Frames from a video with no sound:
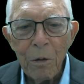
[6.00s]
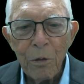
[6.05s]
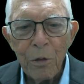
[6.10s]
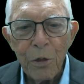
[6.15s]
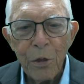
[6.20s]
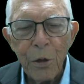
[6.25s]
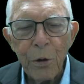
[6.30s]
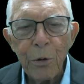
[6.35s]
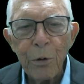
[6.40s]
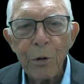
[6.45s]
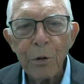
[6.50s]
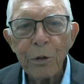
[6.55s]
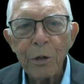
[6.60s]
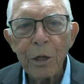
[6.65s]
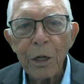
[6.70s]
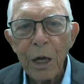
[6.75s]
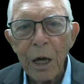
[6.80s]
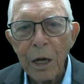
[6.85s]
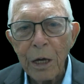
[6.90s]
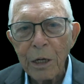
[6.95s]
third
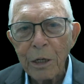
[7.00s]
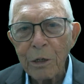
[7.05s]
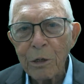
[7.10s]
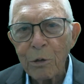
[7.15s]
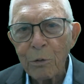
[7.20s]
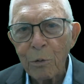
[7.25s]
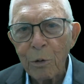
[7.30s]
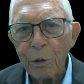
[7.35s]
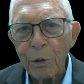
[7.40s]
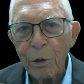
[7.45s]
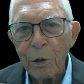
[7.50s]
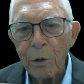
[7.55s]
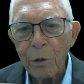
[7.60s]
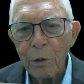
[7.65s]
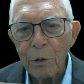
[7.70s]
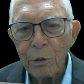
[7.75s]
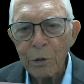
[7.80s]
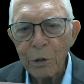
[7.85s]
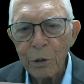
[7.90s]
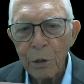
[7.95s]
case we're going
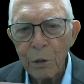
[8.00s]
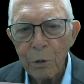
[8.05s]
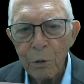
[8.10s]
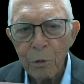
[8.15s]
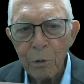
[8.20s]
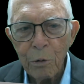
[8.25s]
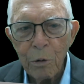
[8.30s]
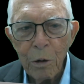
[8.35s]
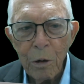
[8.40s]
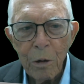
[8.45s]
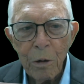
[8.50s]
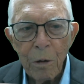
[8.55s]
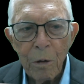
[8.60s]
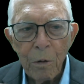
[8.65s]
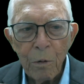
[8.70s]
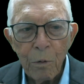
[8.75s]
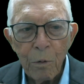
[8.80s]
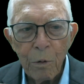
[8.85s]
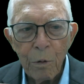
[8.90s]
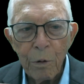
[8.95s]
to show
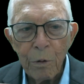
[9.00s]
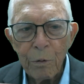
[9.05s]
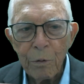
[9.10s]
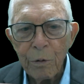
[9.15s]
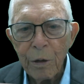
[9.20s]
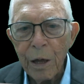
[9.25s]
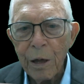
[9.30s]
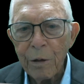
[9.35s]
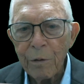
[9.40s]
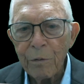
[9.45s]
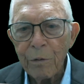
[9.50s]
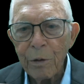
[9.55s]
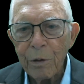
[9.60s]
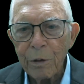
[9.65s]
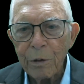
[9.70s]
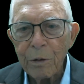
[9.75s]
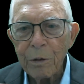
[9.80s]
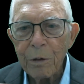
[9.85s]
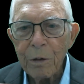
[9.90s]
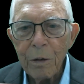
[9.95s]
where we have the
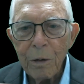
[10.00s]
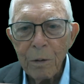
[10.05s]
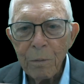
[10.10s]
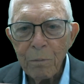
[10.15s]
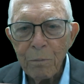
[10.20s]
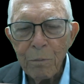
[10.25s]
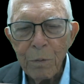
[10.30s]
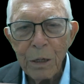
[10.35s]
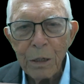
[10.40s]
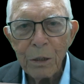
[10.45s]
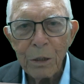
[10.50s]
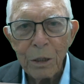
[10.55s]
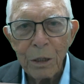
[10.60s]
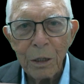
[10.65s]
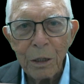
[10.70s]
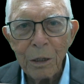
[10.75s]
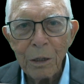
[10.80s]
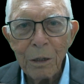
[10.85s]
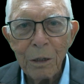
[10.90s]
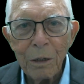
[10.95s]

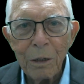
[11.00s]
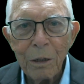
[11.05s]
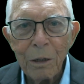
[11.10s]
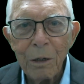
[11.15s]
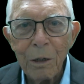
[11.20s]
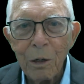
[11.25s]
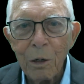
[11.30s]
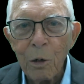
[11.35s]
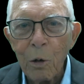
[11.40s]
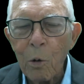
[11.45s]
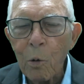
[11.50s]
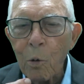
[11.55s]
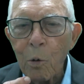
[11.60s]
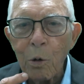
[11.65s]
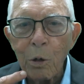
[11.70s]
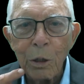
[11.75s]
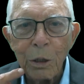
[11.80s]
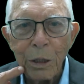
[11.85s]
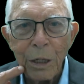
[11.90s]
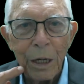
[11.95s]
missing
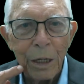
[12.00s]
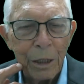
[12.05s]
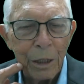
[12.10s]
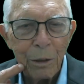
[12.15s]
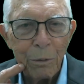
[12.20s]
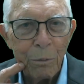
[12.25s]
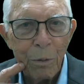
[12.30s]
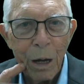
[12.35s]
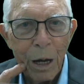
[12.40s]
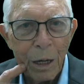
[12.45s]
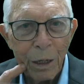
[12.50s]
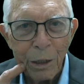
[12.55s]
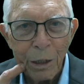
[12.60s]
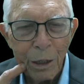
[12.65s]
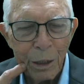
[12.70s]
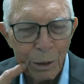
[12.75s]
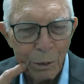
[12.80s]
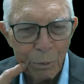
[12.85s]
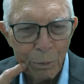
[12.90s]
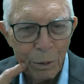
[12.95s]
lower second
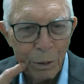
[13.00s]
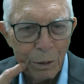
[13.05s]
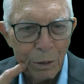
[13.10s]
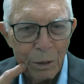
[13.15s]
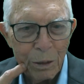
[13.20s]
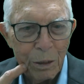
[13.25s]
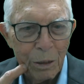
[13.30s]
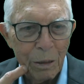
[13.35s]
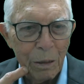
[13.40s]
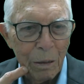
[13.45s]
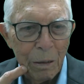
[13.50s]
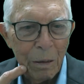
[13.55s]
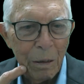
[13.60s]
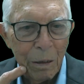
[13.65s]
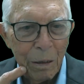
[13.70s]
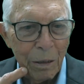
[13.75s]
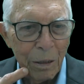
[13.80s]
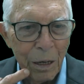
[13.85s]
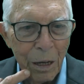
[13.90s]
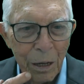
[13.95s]
bicuspids.
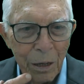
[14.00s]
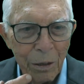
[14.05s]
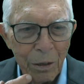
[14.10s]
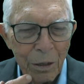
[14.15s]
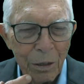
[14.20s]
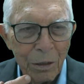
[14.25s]
Now,